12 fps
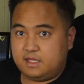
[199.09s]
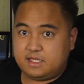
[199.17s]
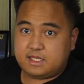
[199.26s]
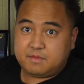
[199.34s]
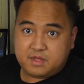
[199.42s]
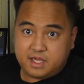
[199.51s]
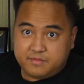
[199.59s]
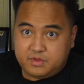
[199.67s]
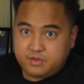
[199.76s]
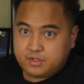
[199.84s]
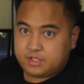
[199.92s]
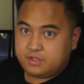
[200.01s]
Something I'm
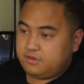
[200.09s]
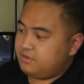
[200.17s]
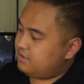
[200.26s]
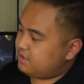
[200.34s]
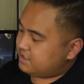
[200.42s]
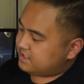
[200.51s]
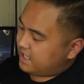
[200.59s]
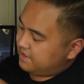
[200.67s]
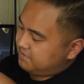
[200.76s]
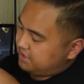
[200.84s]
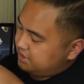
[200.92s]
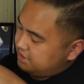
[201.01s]
new to is
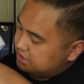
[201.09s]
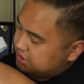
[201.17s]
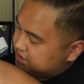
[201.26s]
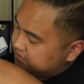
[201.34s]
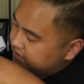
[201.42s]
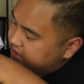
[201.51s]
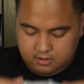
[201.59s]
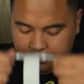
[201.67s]
Ipd Adjustment.